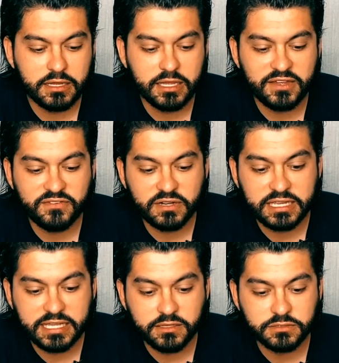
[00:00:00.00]
ever
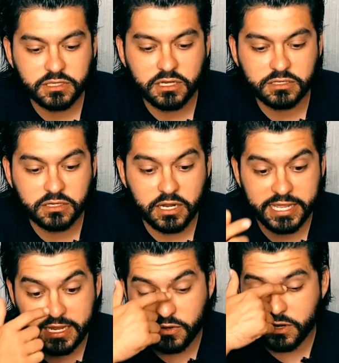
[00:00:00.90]
killed on
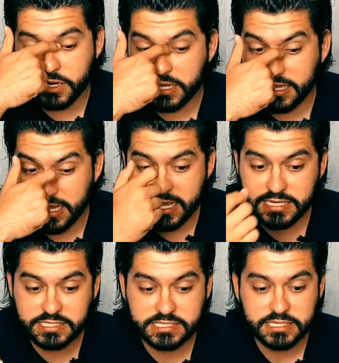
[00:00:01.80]
a chronic
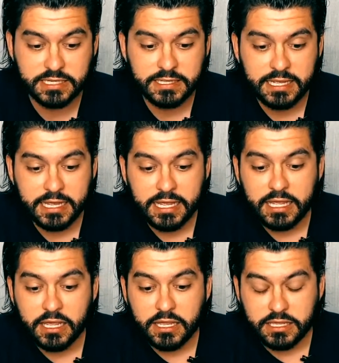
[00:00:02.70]
case?
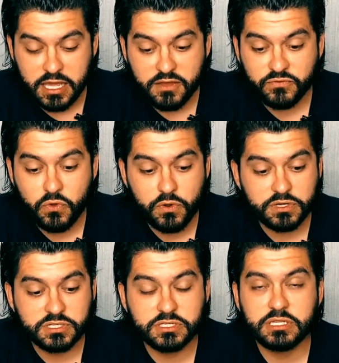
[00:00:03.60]
Yeah, of
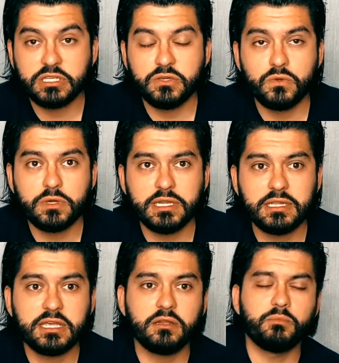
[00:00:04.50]
course. You can
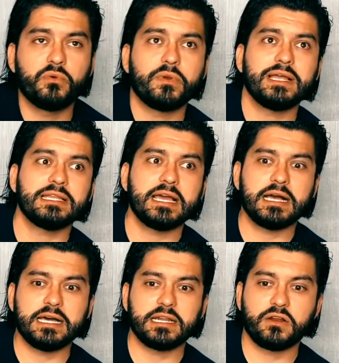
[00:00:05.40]
kill
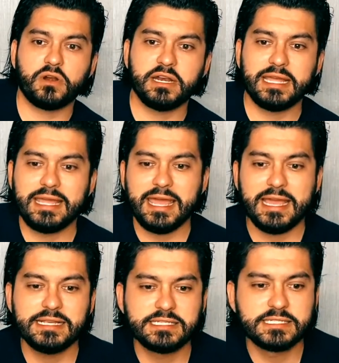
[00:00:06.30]
Borrelia on a chronic
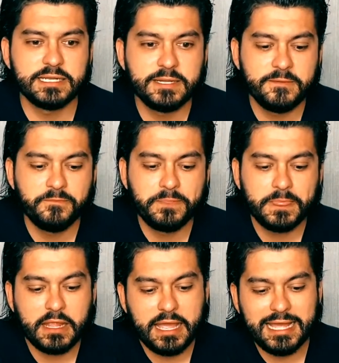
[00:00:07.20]
case,
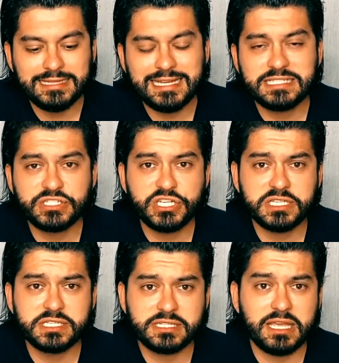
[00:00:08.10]
and that's
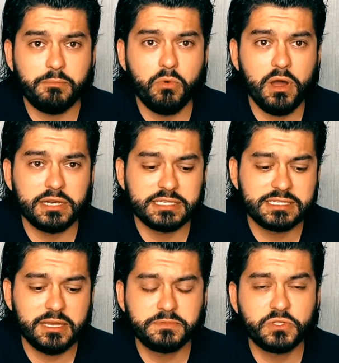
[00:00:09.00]
just step one.
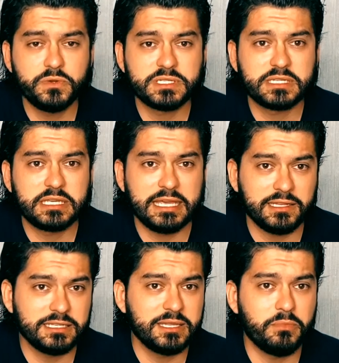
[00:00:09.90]
Step two is
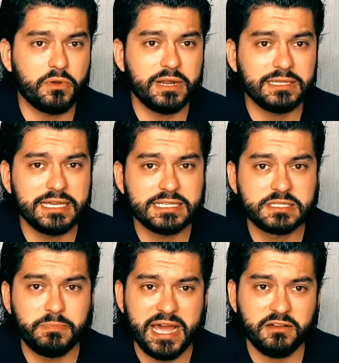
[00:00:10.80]
killing the
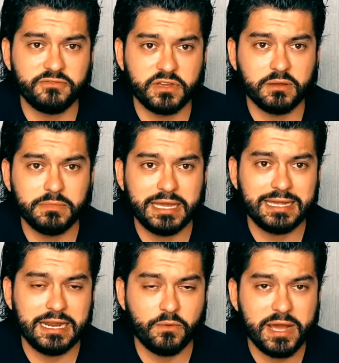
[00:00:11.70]
Borrelia's biofilm
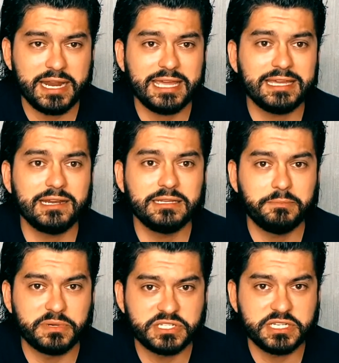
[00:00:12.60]
and eradicating the
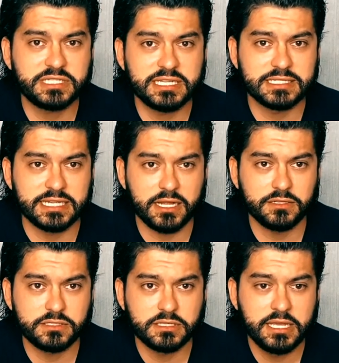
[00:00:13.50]
persisting
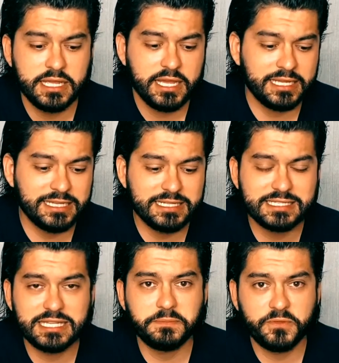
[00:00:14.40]
cells. And then
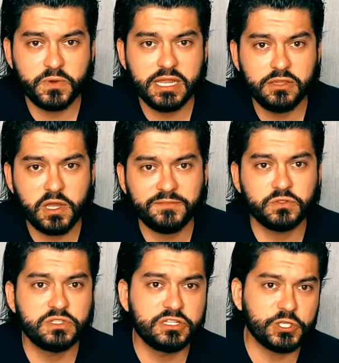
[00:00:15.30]
step three, you have
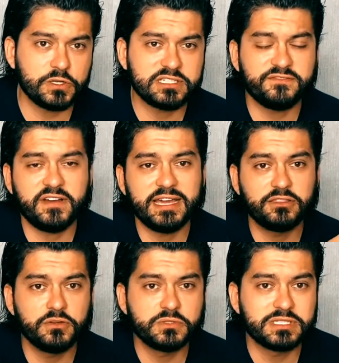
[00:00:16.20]
to detoxify
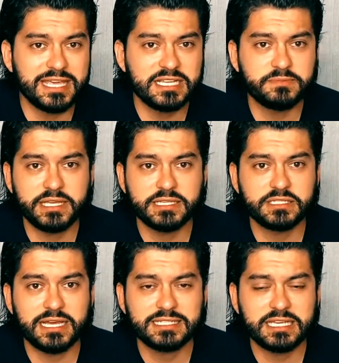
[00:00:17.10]
those things, because
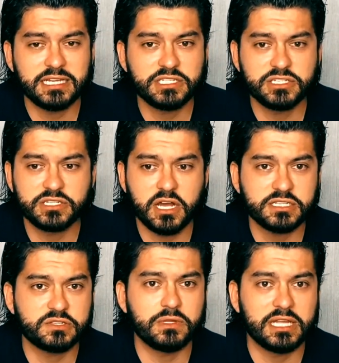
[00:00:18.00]
that's going to just
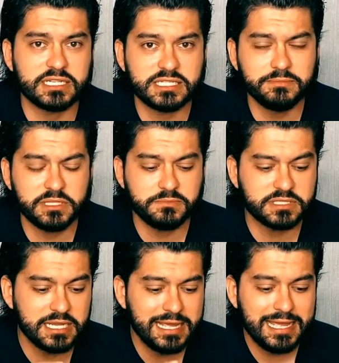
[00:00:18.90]
cost you a lot of
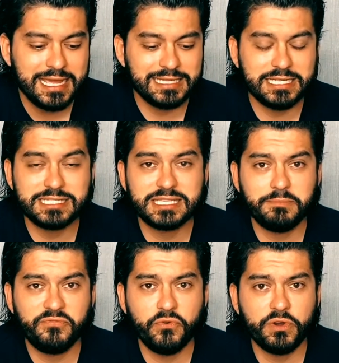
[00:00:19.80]
symptoms. And then
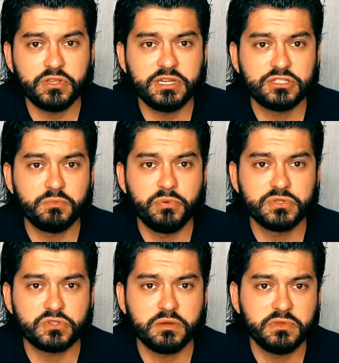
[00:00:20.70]
step four, you need to
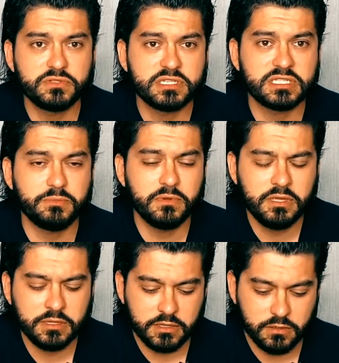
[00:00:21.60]
boost your immune system
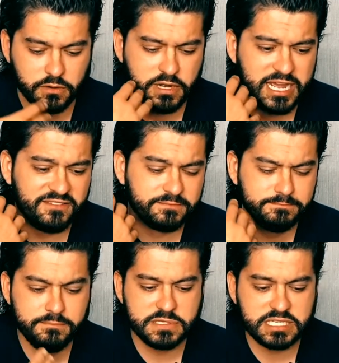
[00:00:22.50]
or have
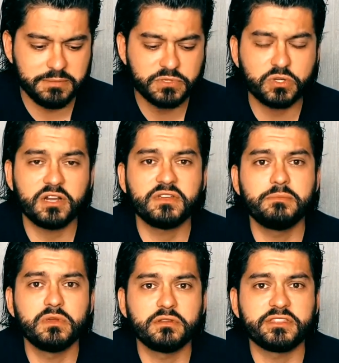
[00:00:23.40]
some sort of
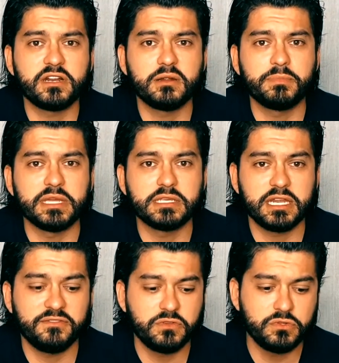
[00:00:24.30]
immunotherapy.
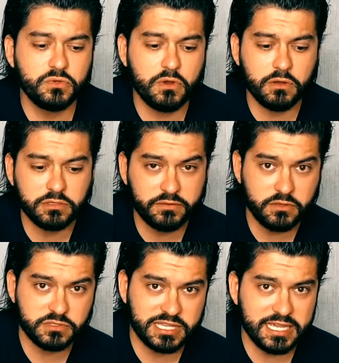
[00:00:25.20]
And if you do all of
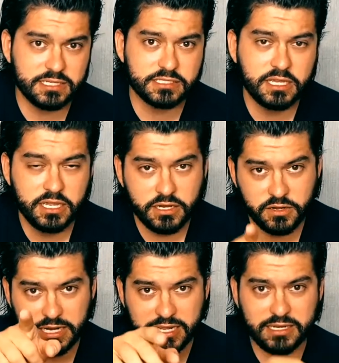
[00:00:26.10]
those things,
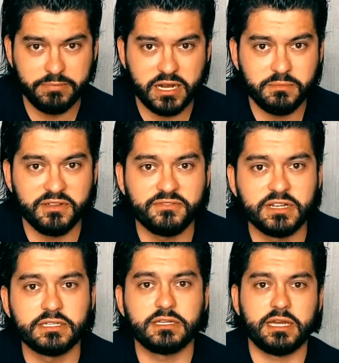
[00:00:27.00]
you're going to get better, my
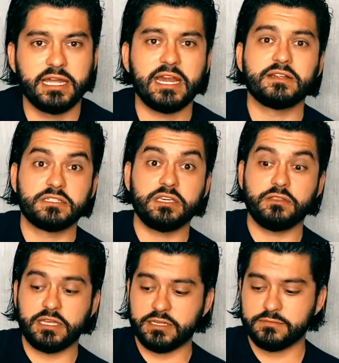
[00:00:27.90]
friend. I guarantee you
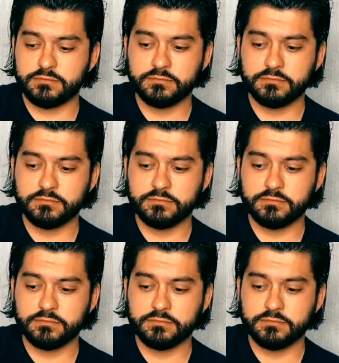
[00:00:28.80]
that.